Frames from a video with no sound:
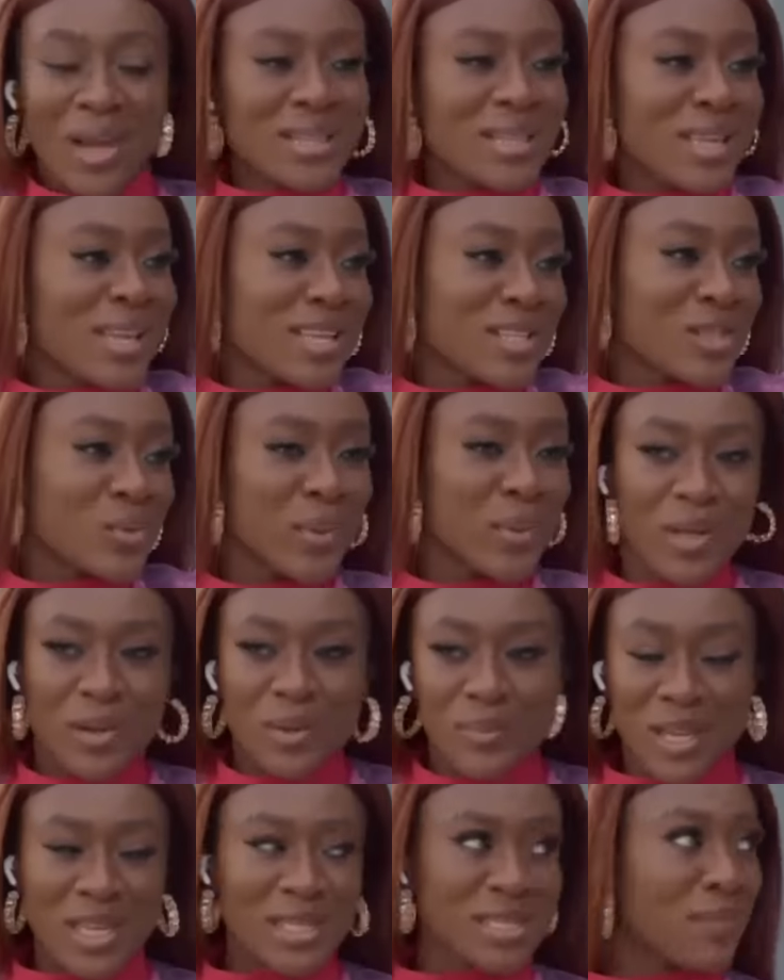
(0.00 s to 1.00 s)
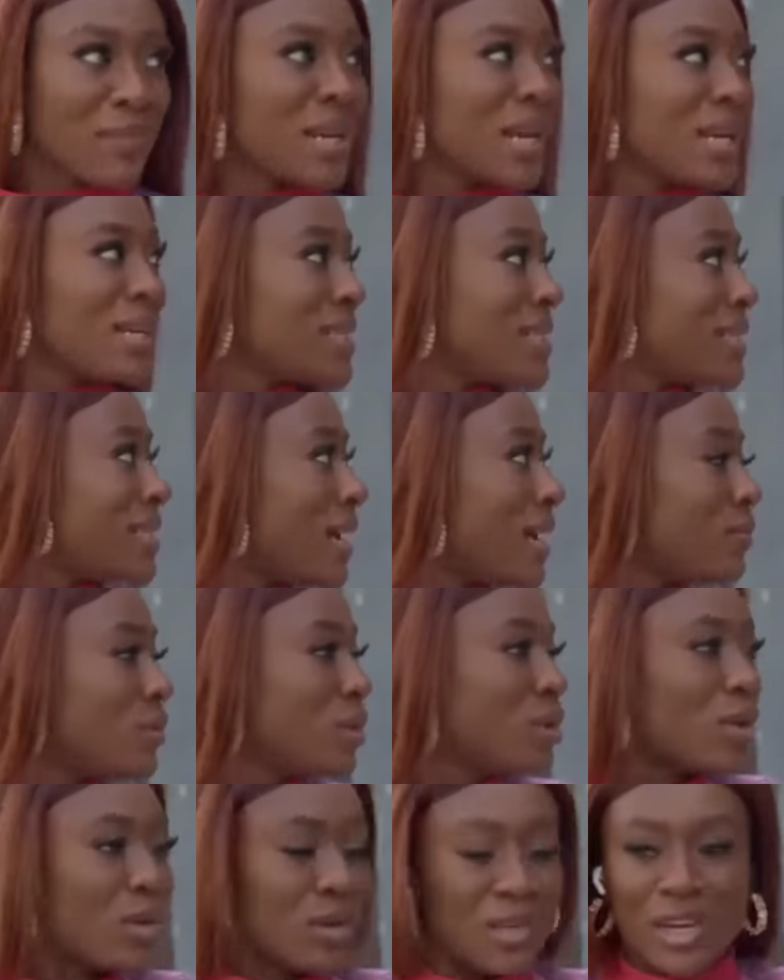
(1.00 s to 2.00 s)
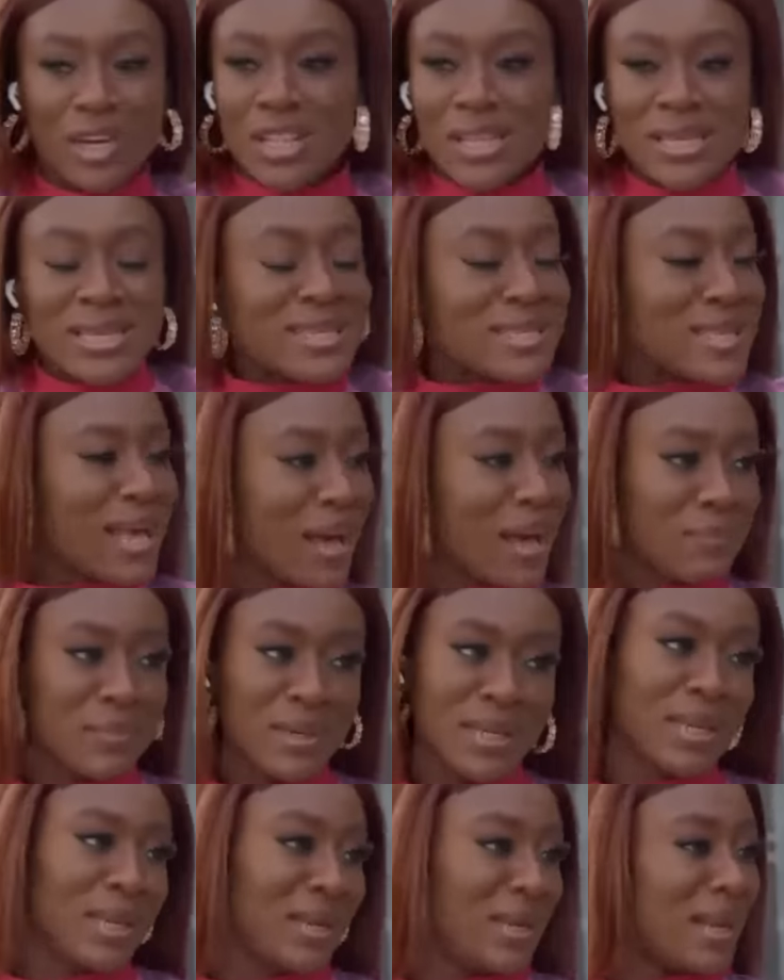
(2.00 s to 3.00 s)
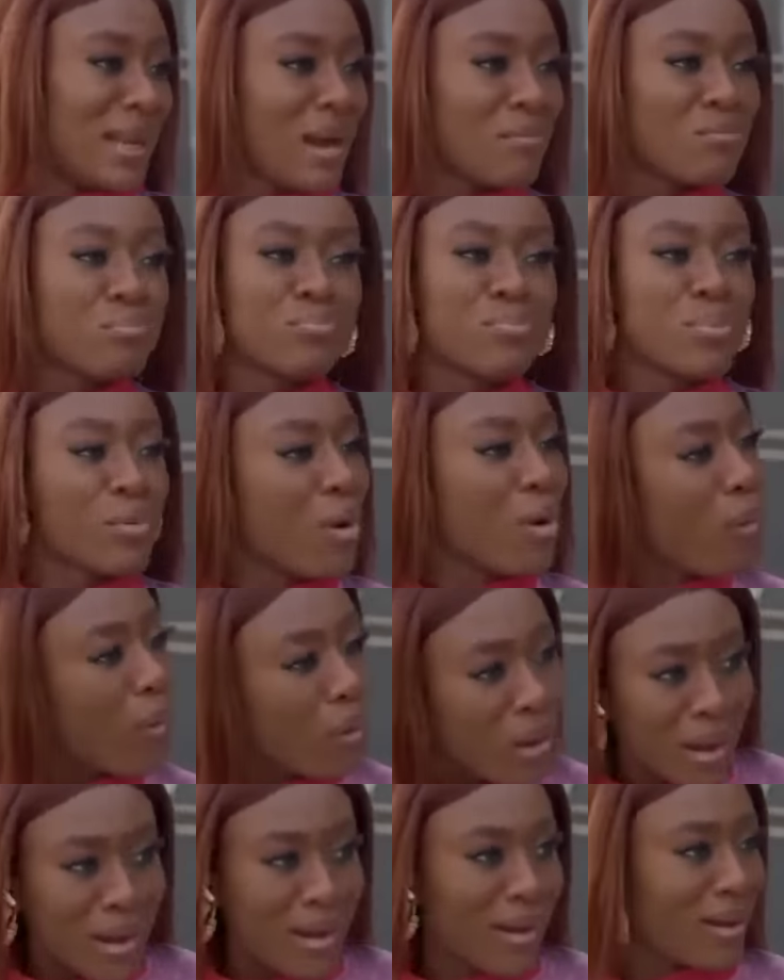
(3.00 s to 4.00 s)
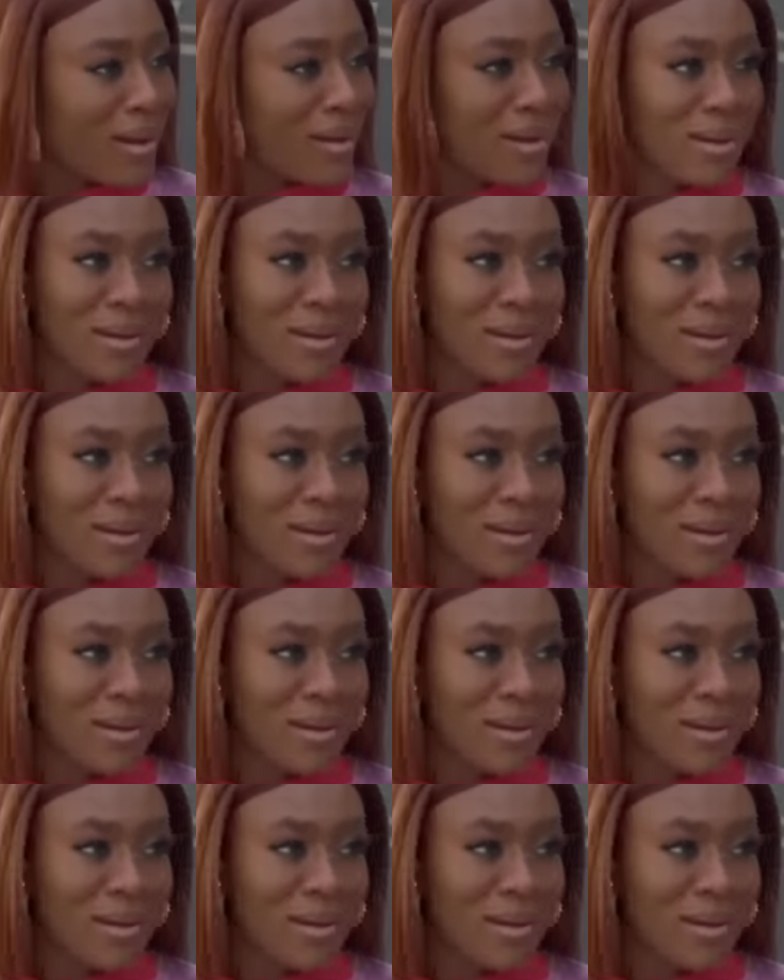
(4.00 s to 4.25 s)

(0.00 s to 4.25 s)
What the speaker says: I think it will, because I mean, at this time, look, nothing is happening. I'm broke.